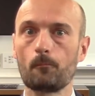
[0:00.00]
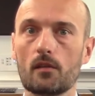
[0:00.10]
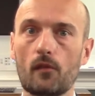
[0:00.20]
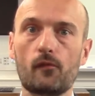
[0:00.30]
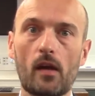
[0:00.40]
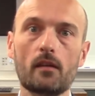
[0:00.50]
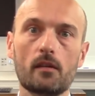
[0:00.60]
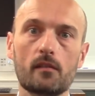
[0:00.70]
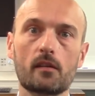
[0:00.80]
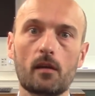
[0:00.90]
The Fed
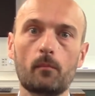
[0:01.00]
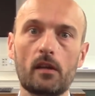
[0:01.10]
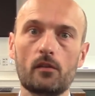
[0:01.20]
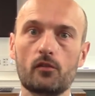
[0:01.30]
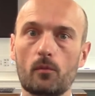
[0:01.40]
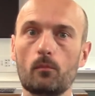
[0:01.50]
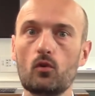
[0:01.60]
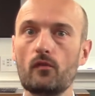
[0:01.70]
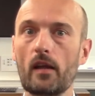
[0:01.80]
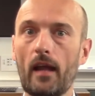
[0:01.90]
has committed to
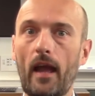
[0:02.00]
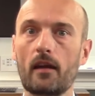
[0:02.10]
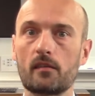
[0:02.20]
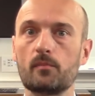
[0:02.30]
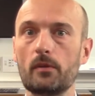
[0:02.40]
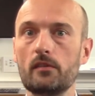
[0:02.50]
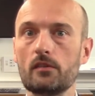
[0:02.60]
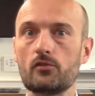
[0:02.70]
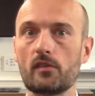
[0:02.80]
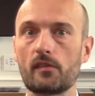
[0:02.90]
moving
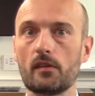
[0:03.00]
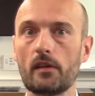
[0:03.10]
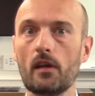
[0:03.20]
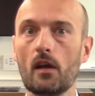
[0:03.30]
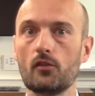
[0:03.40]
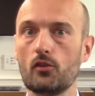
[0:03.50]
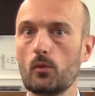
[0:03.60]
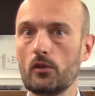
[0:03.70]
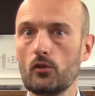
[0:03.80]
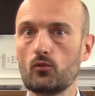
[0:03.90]
expeditiously to
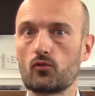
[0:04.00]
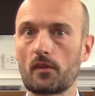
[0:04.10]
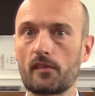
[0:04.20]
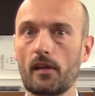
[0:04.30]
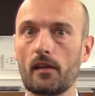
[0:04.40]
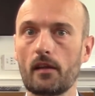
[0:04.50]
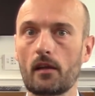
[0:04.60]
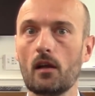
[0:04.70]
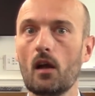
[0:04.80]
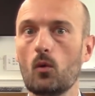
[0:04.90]
a neutral
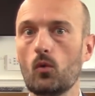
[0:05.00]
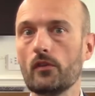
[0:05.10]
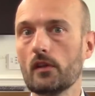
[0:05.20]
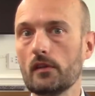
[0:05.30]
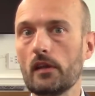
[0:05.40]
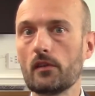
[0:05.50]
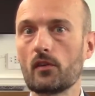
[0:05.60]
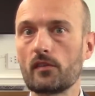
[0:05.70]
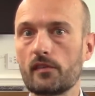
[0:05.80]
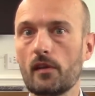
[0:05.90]
setting, one that
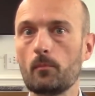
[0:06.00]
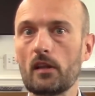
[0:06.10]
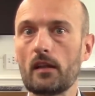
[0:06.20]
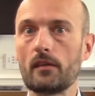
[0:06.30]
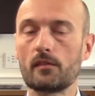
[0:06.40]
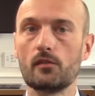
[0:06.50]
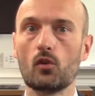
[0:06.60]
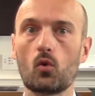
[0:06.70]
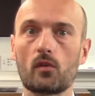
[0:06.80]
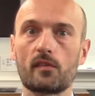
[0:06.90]
neither stimulates
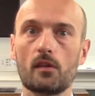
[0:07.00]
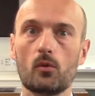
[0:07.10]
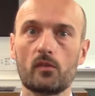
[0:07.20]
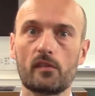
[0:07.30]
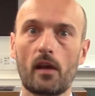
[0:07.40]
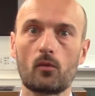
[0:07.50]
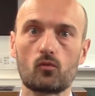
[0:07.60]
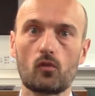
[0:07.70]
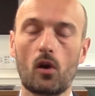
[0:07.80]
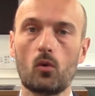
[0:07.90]
nor slows down
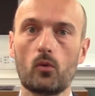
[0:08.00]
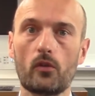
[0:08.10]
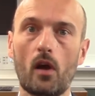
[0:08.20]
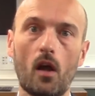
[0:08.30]
growth,